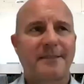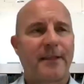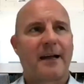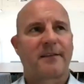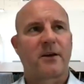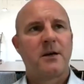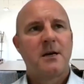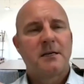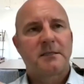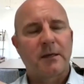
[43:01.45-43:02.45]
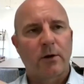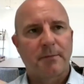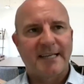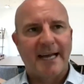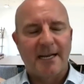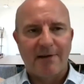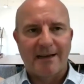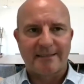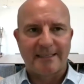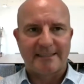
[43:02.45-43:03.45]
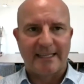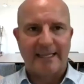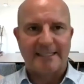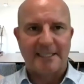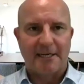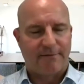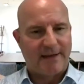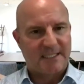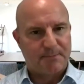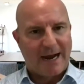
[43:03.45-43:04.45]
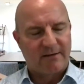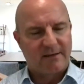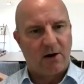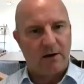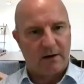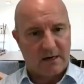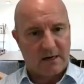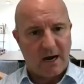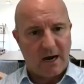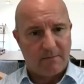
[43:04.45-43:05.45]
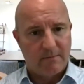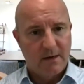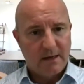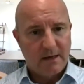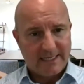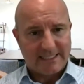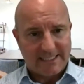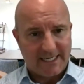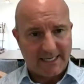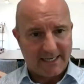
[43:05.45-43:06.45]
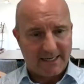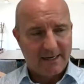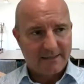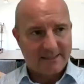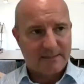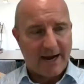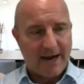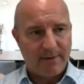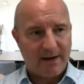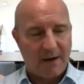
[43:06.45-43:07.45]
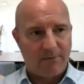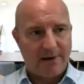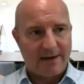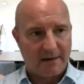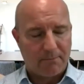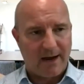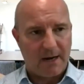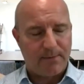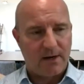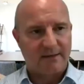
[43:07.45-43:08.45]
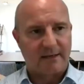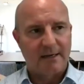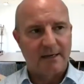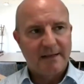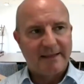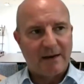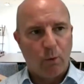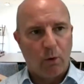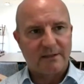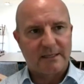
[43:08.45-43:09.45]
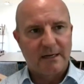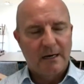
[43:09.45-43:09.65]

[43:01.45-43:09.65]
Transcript: to that, so someone obtaining residency this year, if their spouse can't come this year to Spain and become a resident applying person, then once